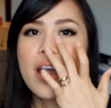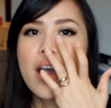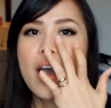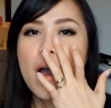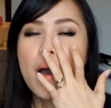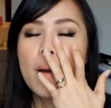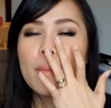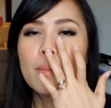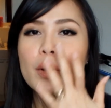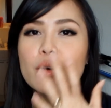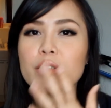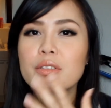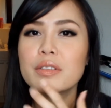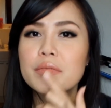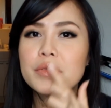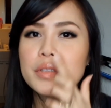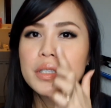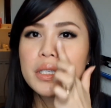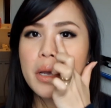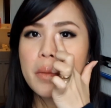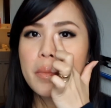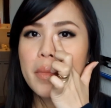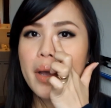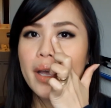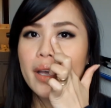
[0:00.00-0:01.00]
Most of the
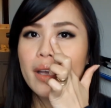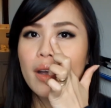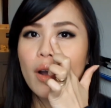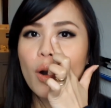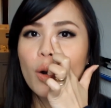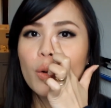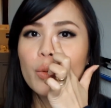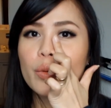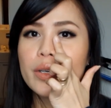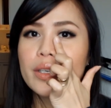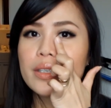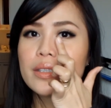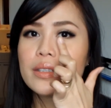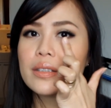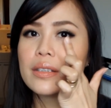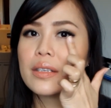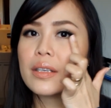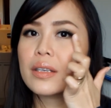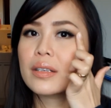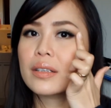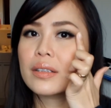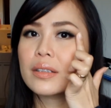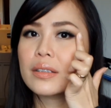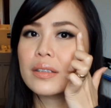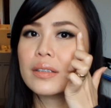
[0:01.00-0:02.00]
time I always
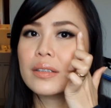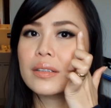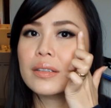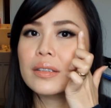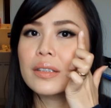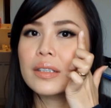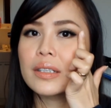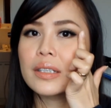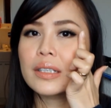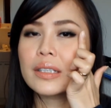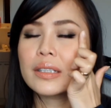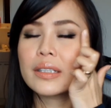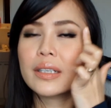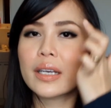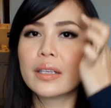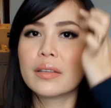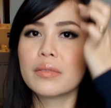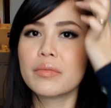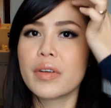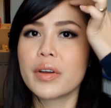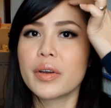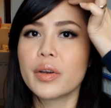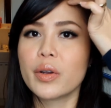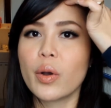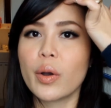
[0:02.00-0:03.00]
get very